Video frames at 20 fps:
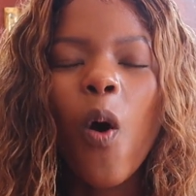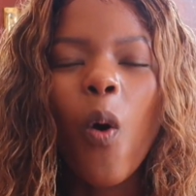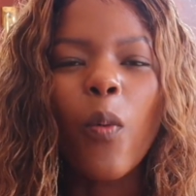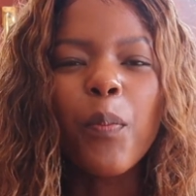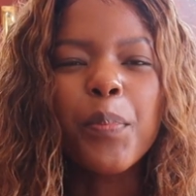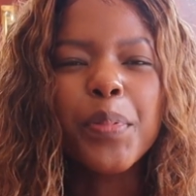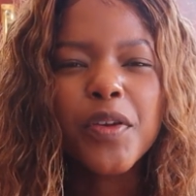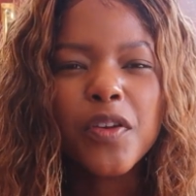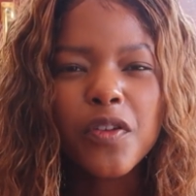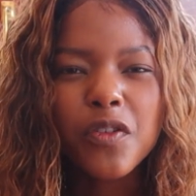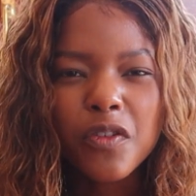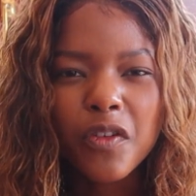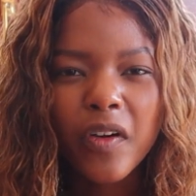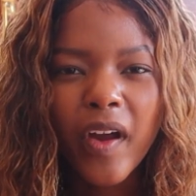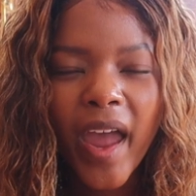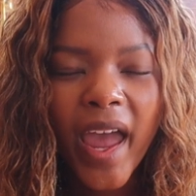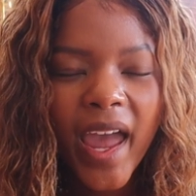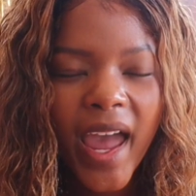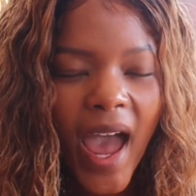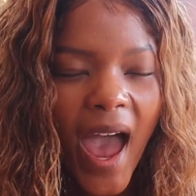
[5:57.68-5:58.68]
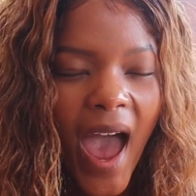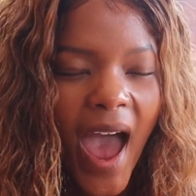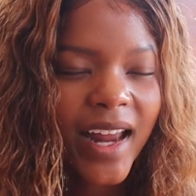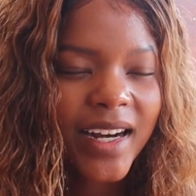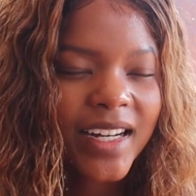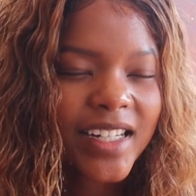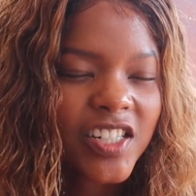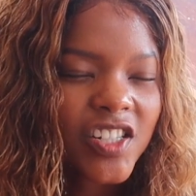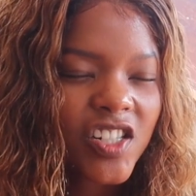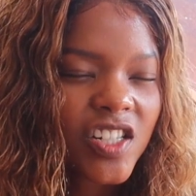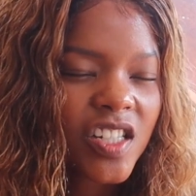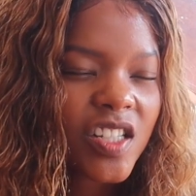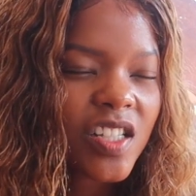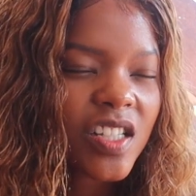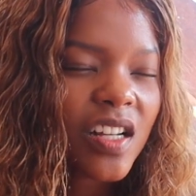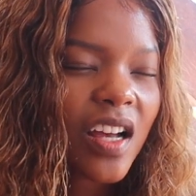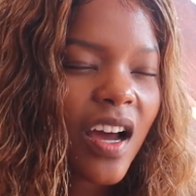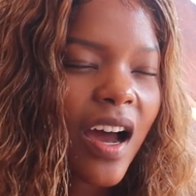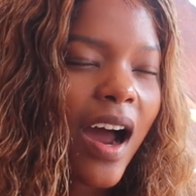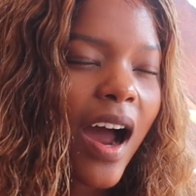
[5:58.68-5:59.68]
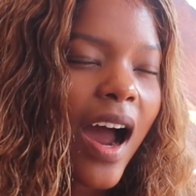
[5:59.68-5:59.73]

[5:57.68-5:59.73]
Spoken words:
or puree, and it just,